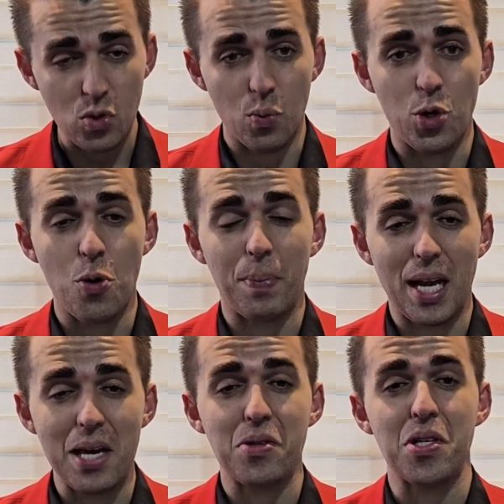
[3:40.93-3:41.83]
When you're
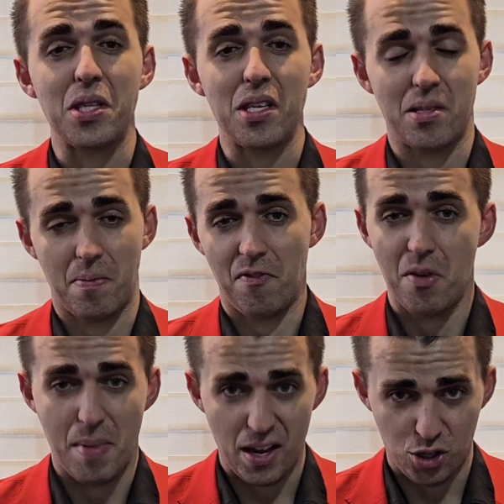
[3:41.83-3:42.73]
placing this
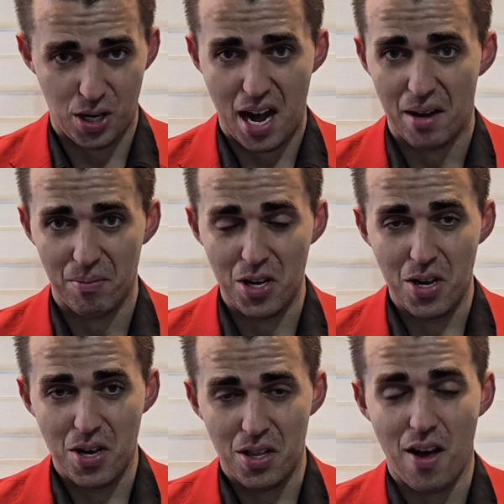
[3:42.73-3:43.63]
information out,
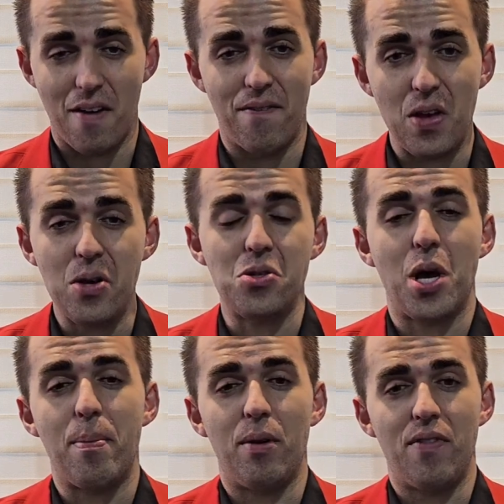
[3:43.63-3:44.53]
the first
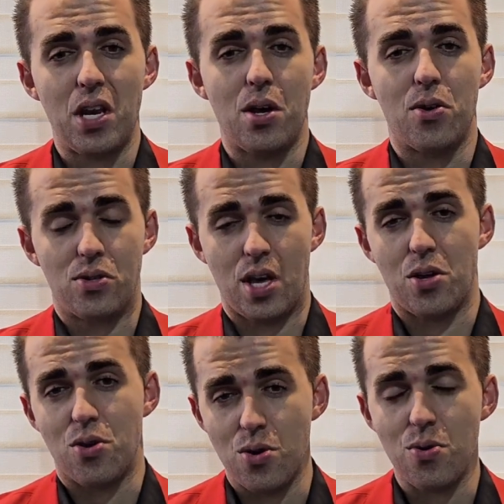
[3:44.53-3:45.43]
couple videos
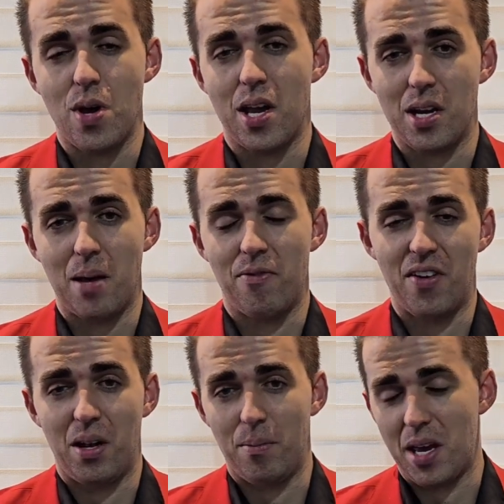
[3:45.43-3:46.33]
that you end up
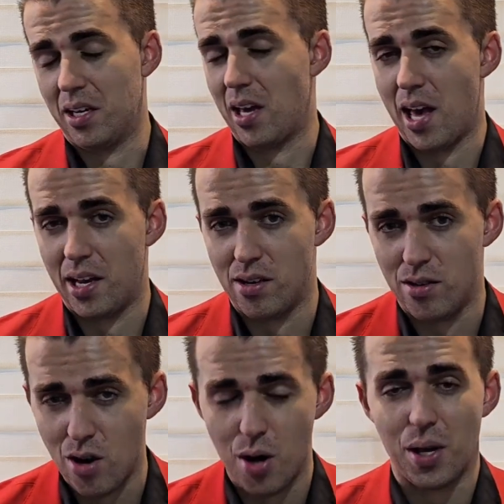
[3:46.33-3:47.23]
filming are
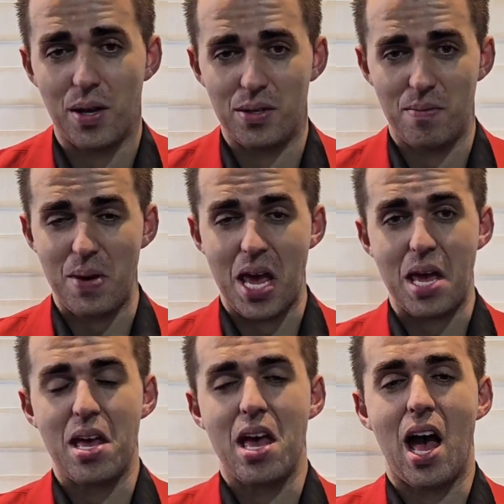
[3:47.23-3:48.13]
not going to
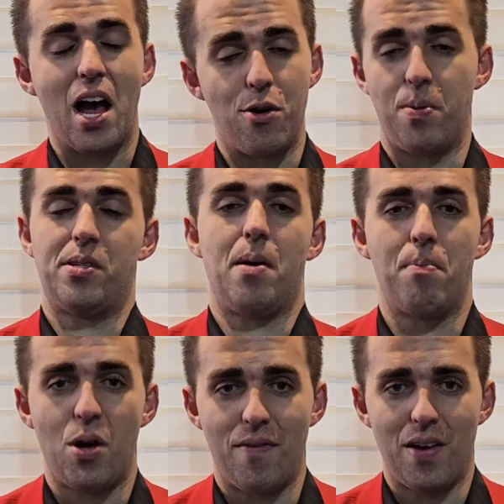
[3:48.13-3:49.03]
be
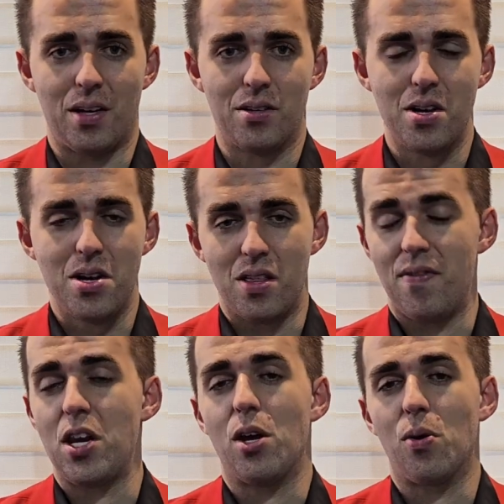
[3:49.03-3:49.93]
100% perfect. The
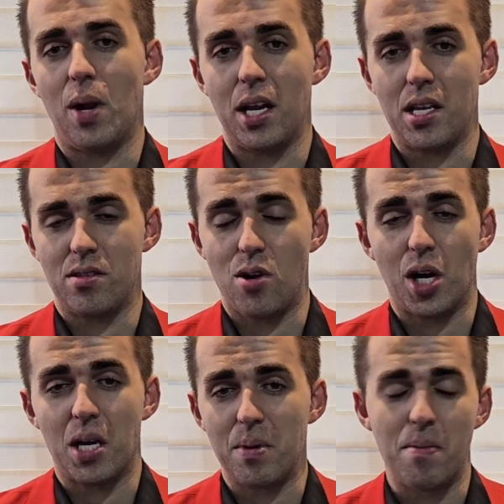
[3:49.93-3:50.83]
video quality is
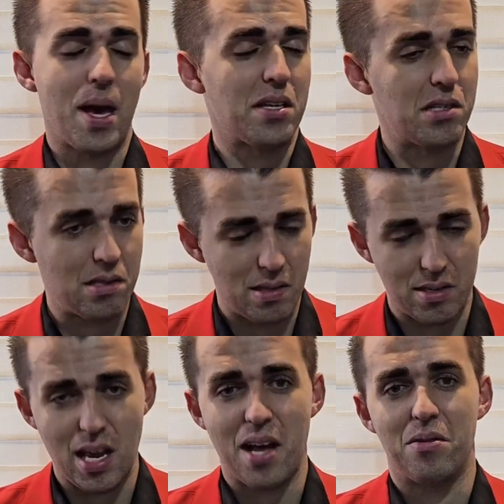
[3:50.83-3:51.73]
not going to be the best, the
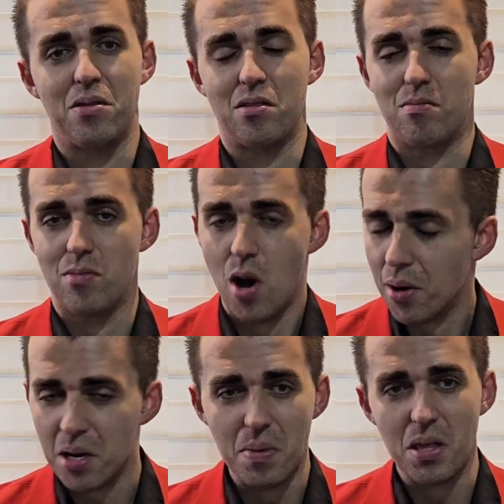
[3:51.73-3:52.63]
sound's
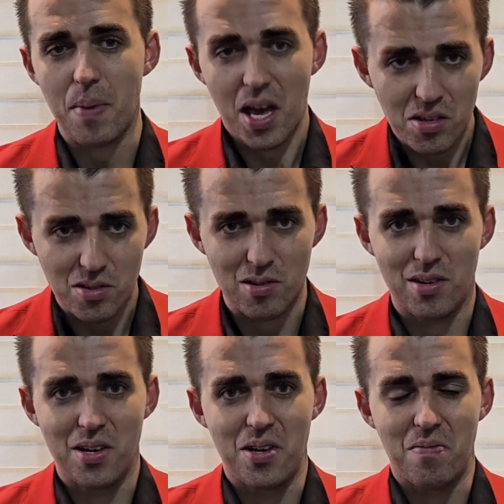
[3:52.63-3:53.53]
not going to be the best,
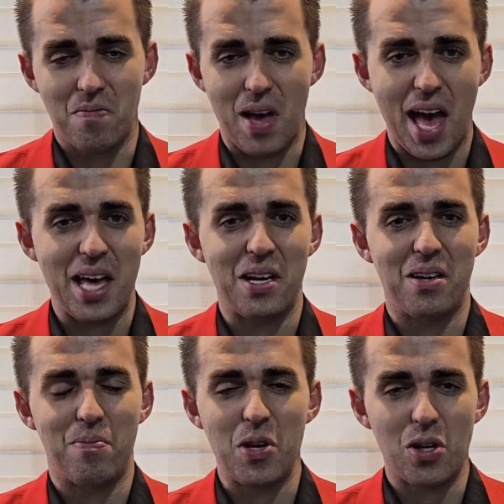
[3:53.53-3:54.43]

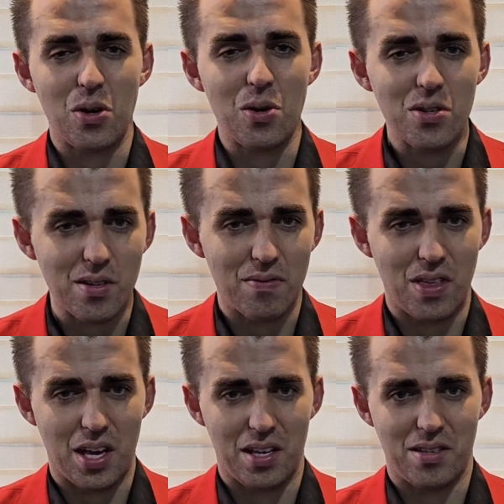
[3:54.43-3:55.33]
and because of
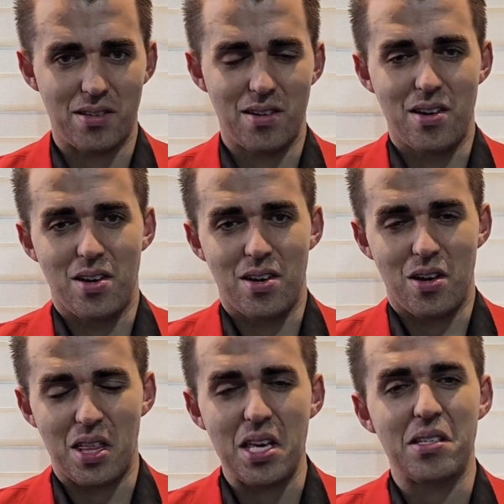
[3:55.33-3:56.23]
this
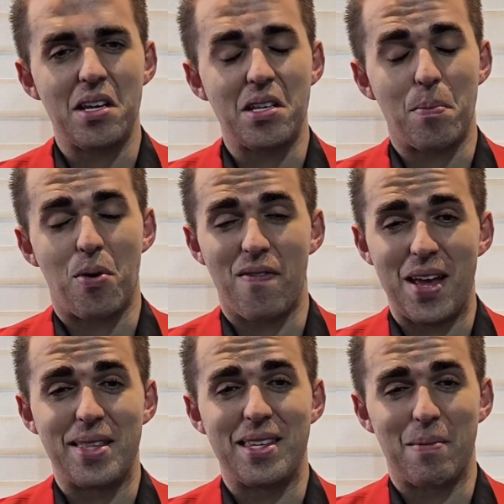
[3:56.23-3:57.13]
ends up
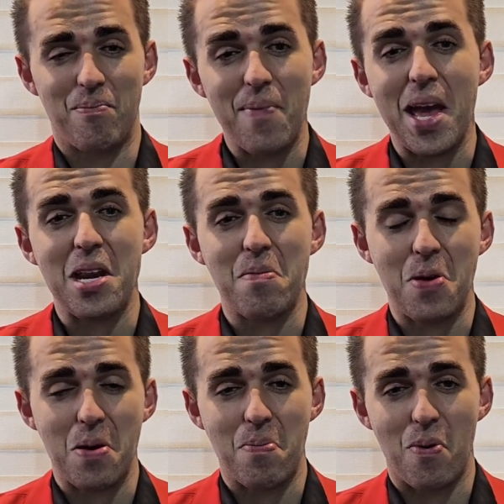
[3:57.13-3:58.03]
preventing many
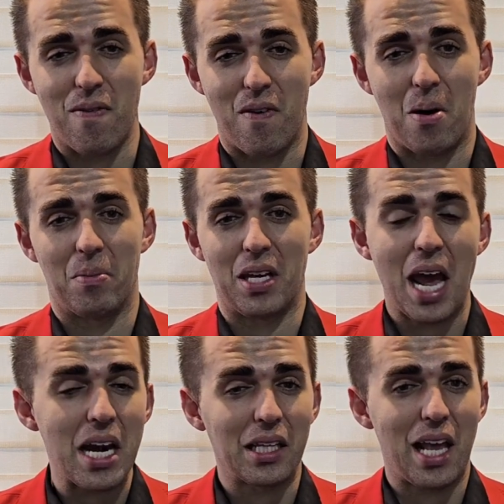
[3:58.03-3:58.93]
people from
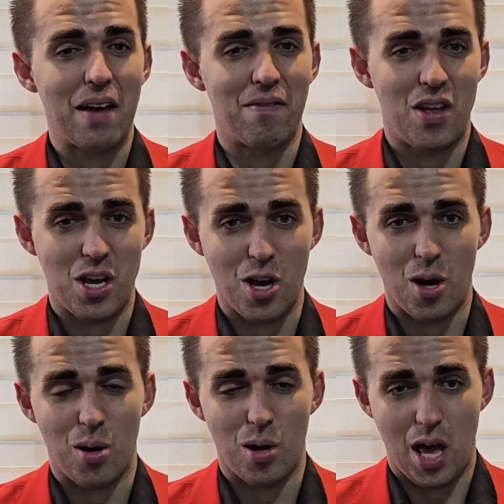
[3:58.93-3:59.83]
getting that video